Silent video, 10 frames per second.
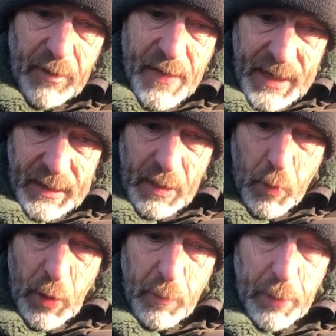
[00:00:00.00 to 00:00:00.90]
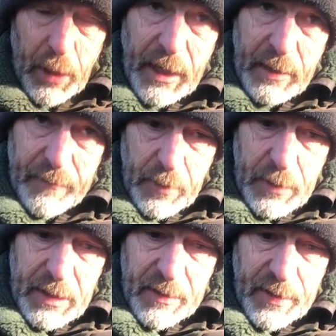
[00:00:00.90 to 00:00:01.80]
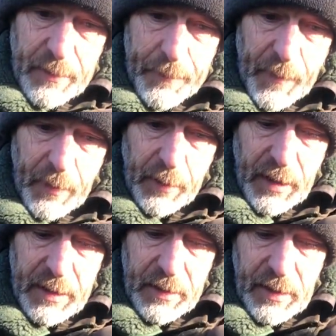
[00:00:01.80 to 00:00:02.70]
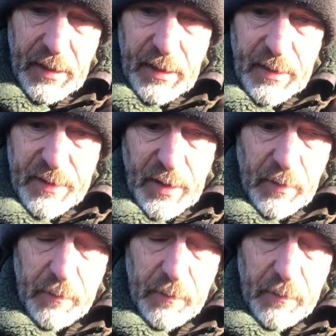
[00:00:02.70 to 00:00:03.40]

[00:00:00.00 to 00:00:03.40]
and that they will pull out if you need to. Okay, so